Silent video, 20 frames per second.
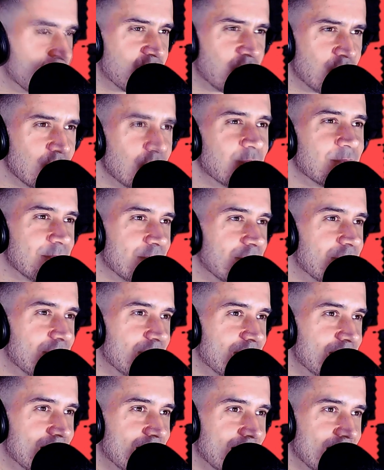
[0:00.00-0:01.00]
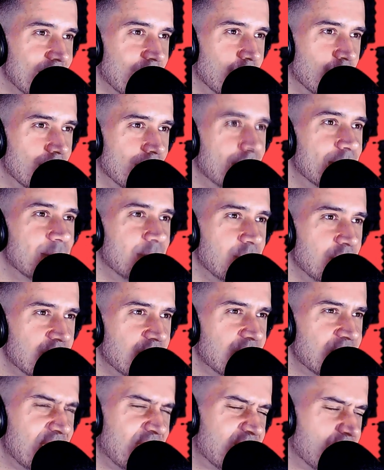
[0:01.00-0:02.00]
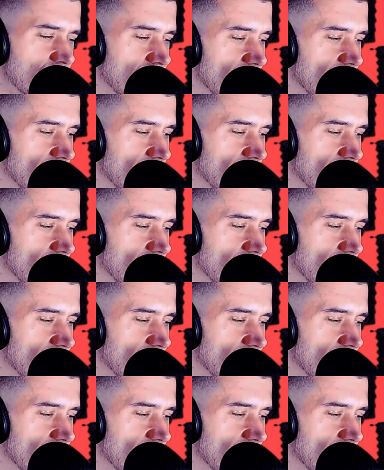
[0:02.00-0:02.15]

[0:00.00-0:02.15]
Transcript: to get together and, and you know what? Listen, just need to